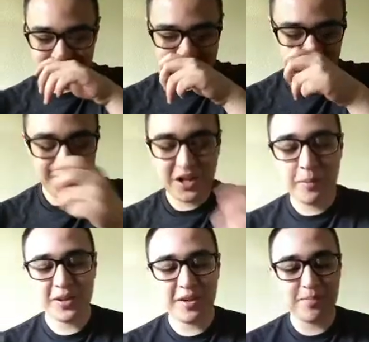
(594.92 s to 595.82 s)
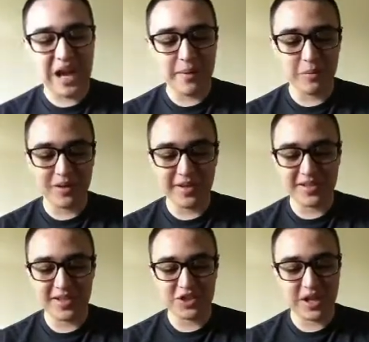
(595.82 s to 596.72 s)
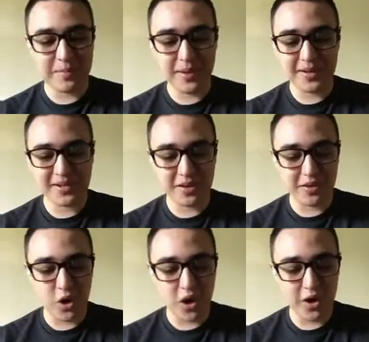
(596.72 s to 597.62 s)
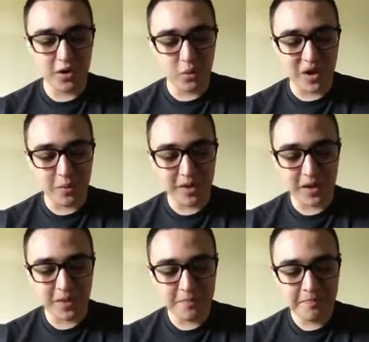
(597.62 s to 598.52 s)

what is up with Kabam and releasing champions that are underwhelming?